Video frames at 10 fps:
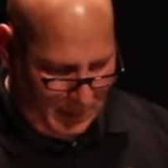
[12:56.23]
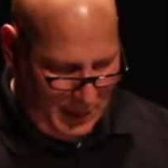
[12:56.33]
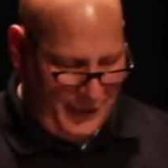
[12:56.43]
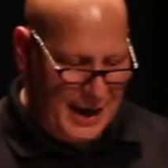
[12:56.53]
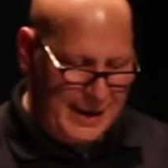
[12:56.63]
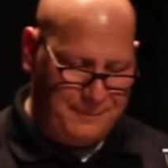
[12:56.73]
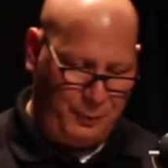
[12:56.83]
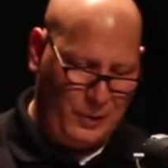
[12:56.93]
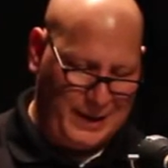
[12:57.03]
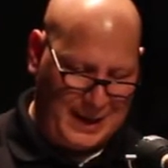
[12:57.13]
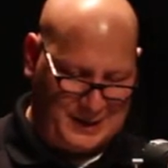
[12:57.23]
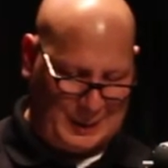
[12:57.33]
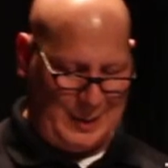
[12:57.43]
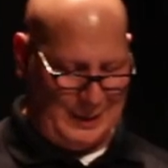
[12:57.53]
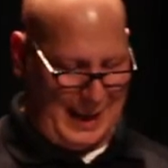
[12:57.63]
If at any point I
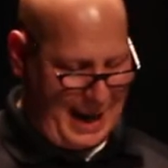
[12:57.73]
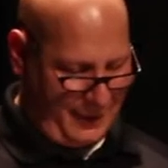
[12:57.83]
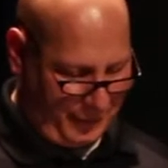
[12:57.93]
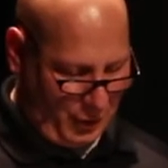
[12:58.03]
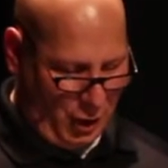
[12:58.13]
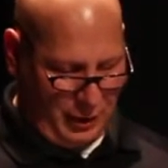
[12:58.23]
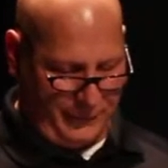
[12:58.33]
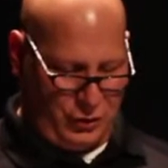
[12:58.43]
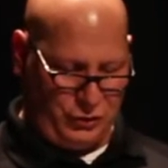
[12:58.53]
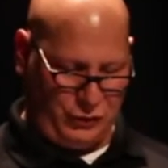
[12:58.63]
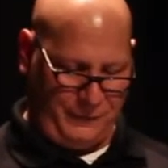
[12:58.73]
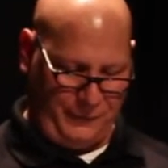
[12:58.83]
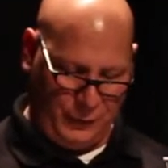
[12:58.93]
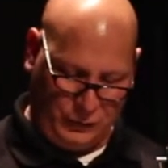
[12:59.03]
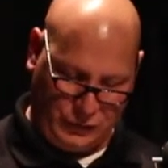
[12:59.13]
say laugh, then all of you should
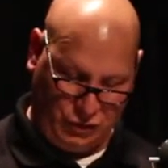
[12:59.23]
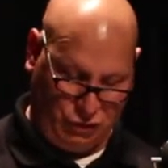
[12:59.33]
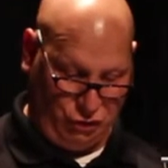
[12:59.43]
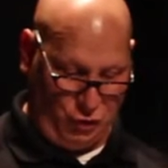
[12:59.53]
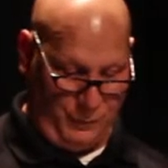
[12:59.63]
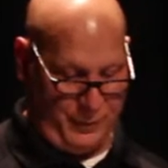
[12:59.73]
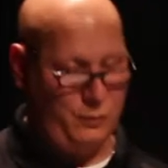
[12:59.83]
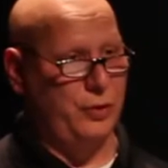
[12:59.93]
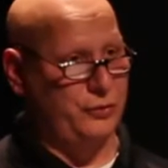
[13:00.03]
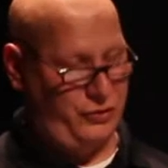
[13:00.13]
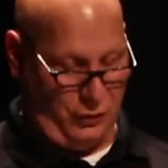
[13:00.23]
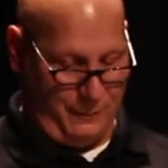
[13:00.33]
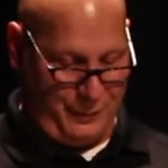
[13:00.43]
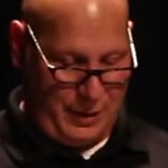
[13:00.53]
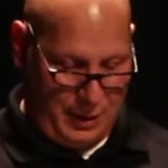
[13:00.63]
feel stupid, real
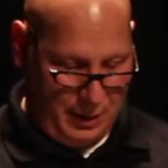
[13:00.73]
stupid.